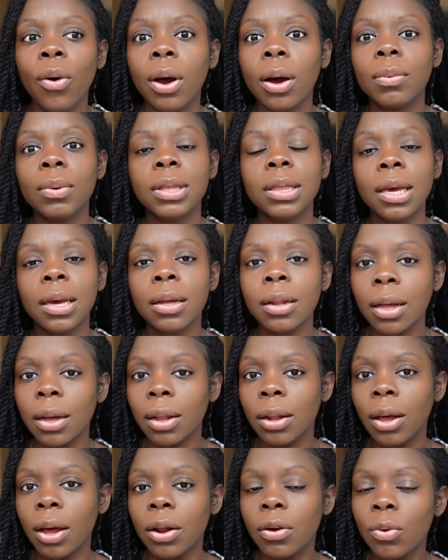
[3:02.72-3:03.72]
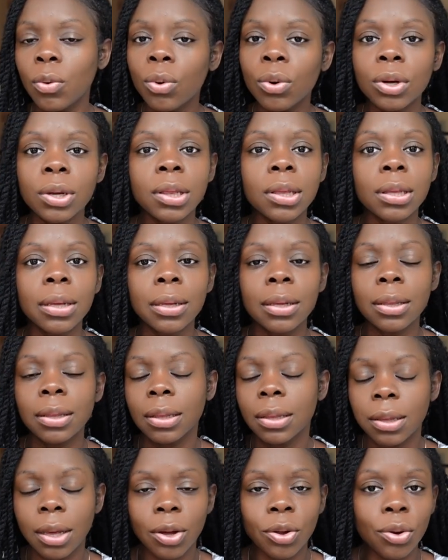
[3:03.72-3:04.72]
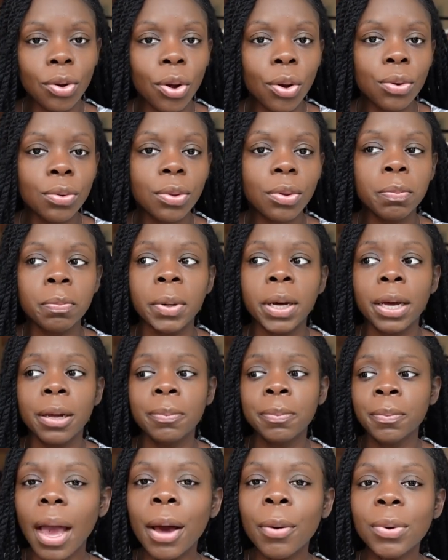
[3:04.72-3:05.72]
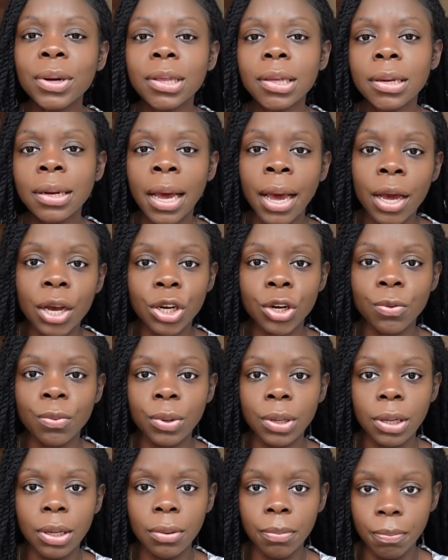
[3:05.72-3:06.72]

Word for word: Or I would take like a lot of courses and take notes, but I wasn't actually